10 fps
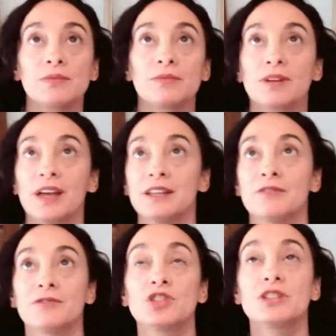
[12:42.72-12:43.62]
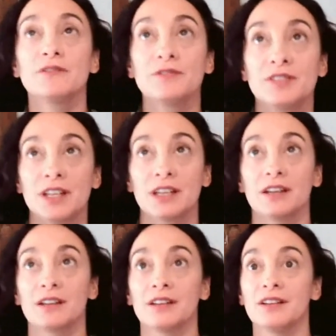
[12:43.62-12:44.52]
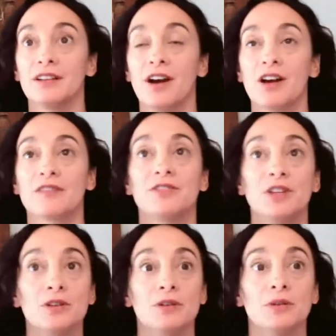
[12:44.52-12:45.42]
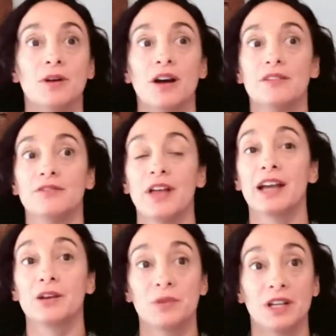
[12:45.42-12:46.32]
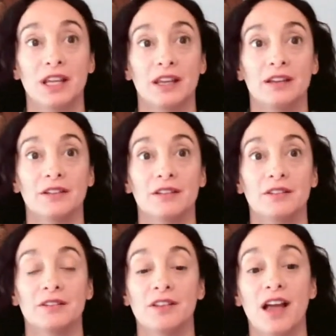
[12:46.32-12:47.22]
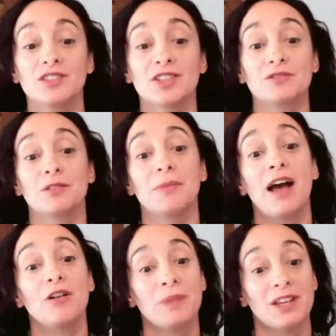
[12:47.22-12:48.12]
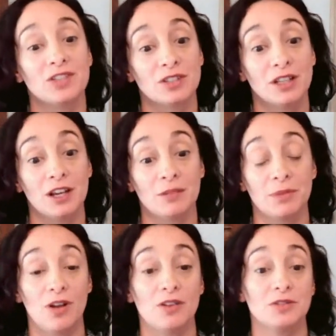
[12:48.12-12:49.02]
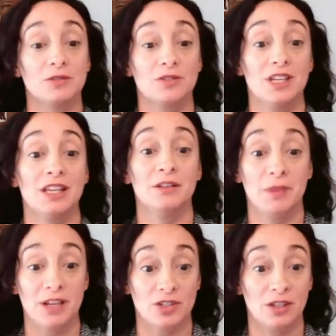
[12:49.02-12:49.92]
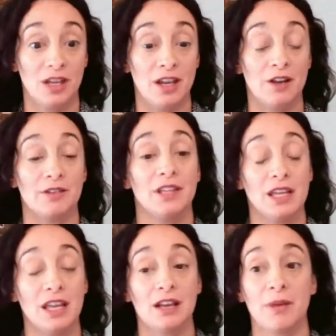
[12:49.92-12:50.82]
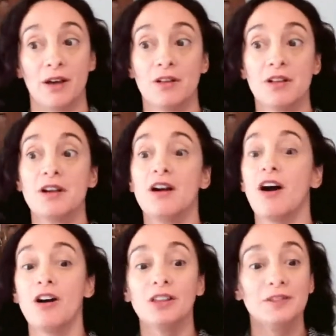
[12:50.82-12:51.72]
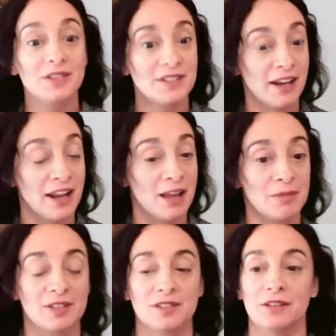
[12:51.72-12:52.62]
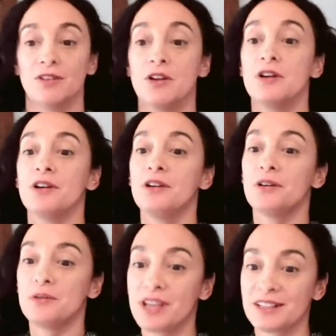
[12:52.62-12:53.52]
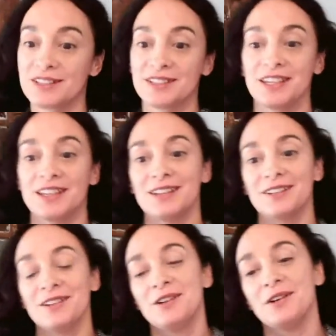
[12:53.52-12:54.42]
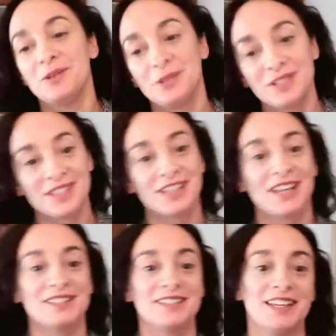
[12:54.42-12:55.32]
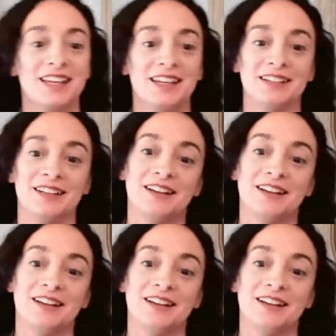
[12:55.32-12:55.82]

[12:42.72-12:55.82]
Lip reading: kind of shifting our view of equity, not just from outpatient care, but also to inpatient care, and thinking about all of the dynamics of who gets seen, who doesn't get seen,